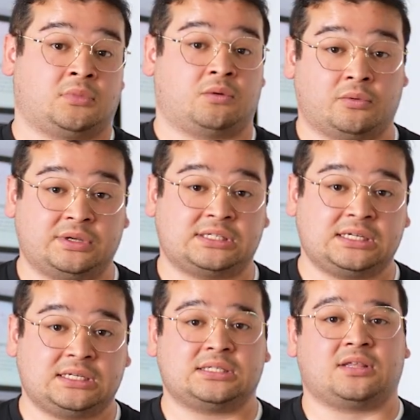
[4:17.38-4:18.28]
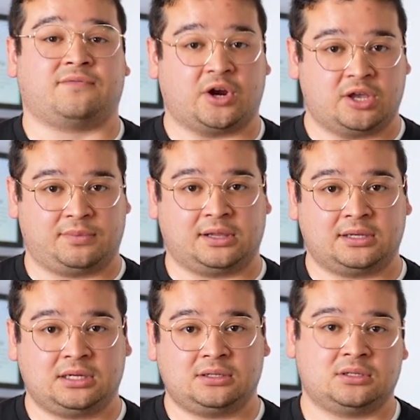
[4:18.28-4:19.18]
And what we see is the
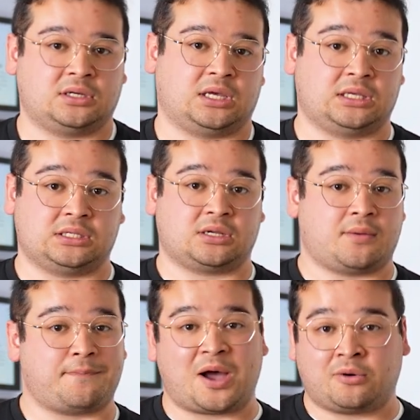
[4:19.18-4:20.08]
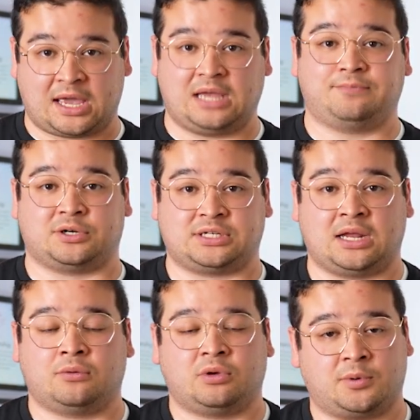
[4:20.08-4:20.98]
variability is about
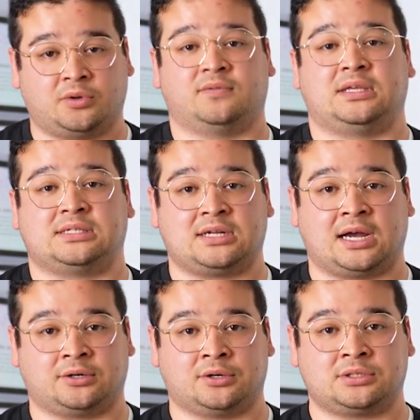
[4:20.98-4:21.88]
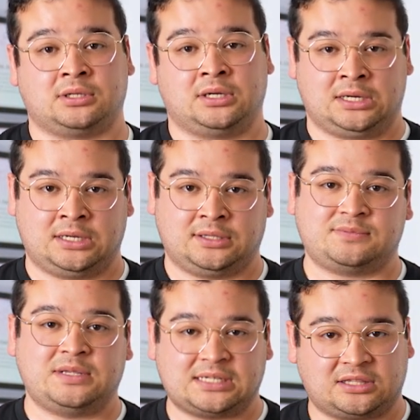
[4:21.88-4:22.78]
8% with both of these detectors.
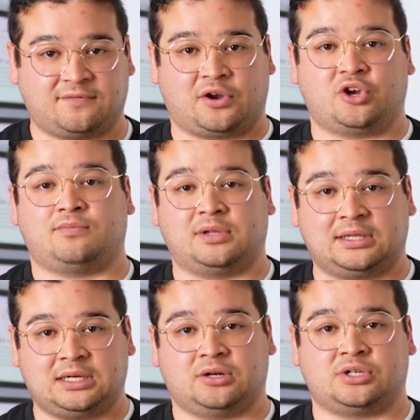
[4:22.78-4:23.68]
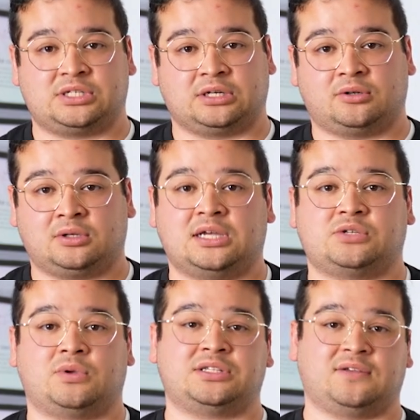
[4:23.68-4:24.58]
This means that the variability in our signal,
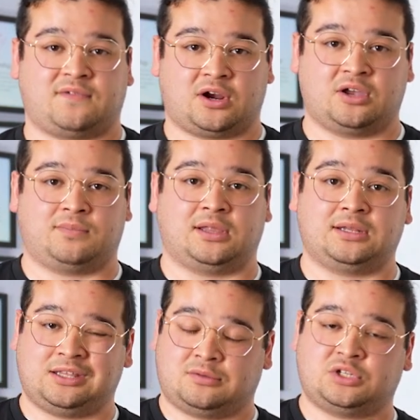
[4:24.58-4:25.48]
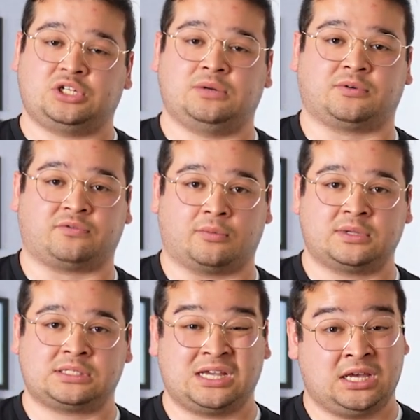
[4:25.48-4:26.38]
as well as the variability in the machine
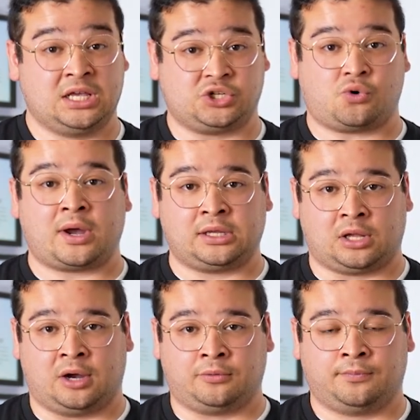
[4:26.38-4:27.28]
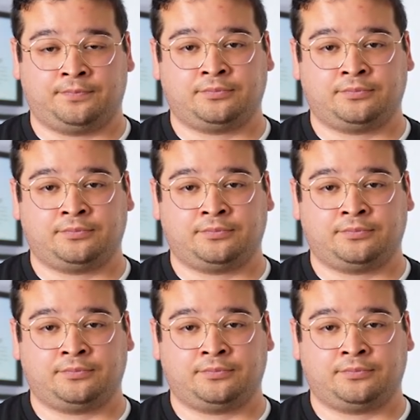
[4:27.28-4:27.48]
performance, is quite low.